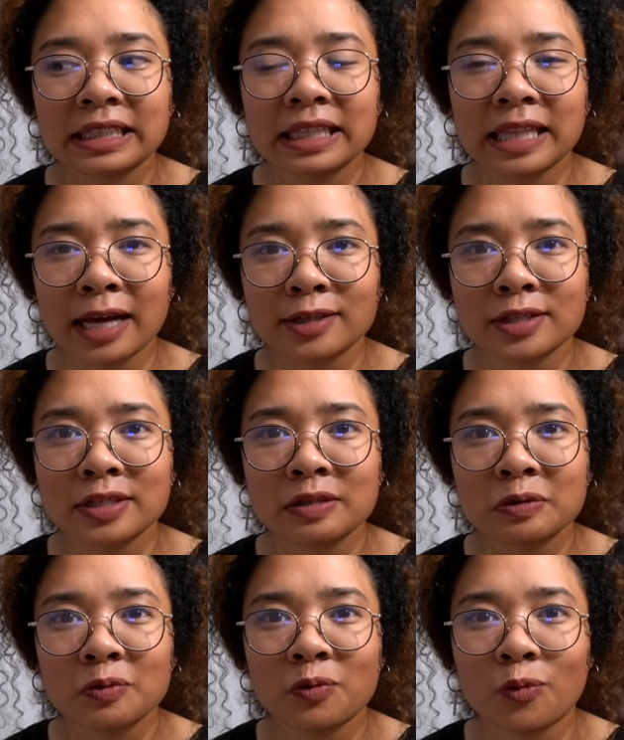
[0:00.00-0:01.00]

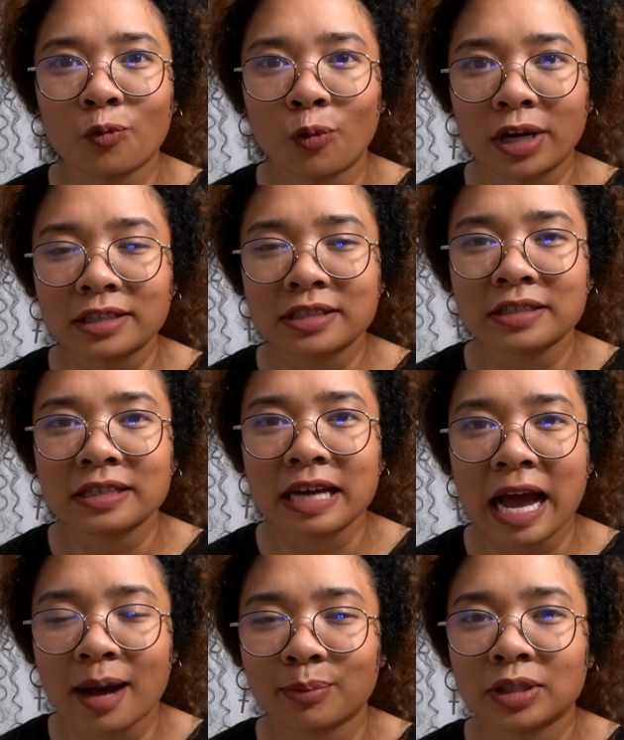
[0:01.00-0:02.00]
that's what
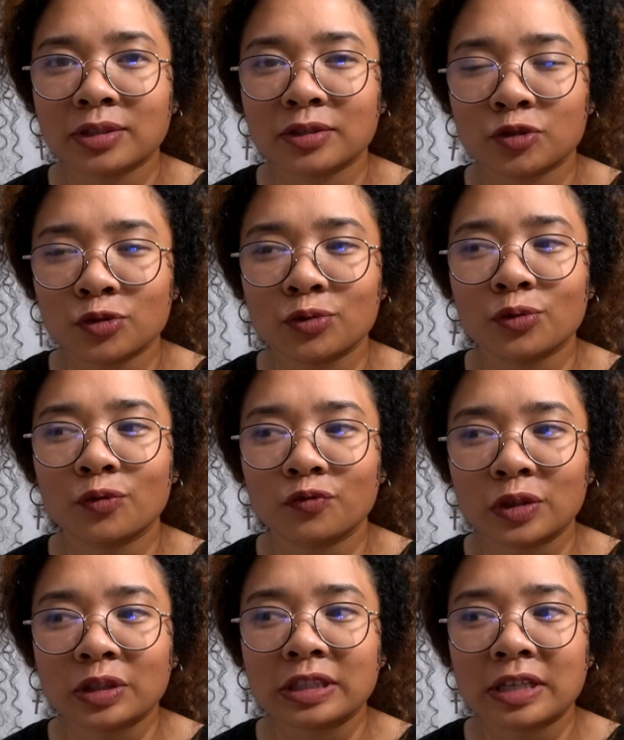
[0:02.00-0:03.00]
happened to
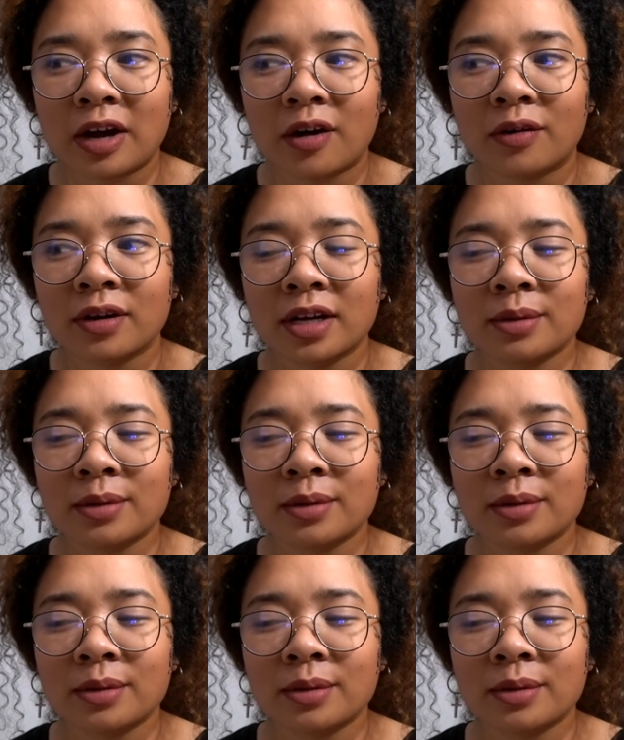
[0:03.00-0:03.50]
Villanelle.